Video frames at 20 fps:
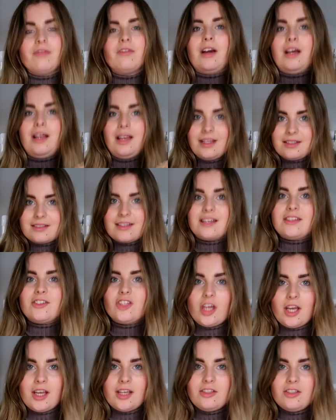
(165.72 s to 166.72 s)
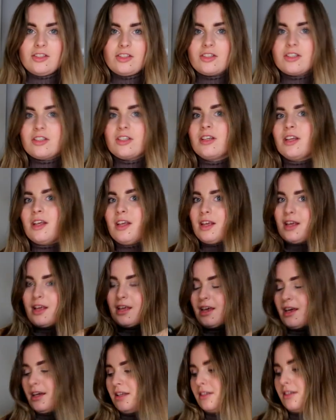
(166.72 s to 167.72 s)
Right, let's get changed
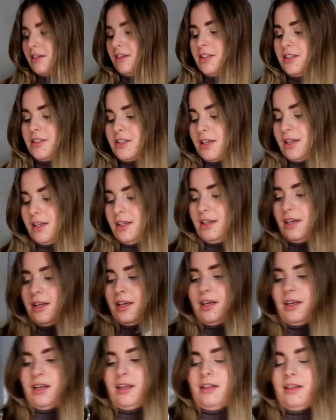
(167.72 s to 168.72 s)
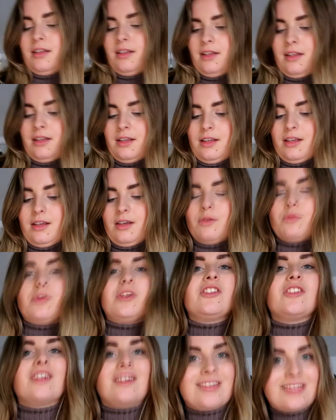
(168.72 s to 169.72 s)
and I shall, uh, we
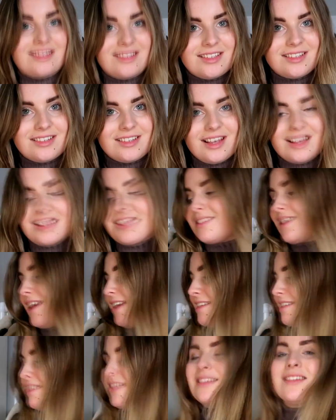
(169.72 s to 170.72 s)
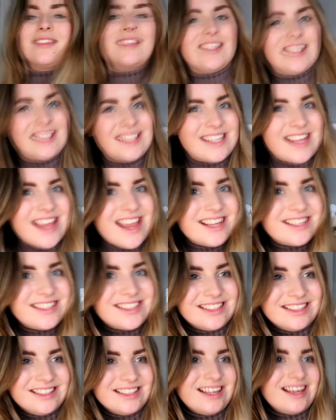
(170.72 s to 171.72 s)
shall assess, assess the
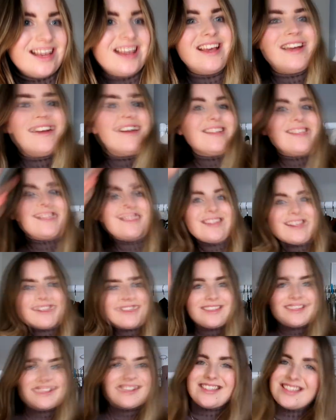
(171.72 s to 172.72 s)
situation. Assess the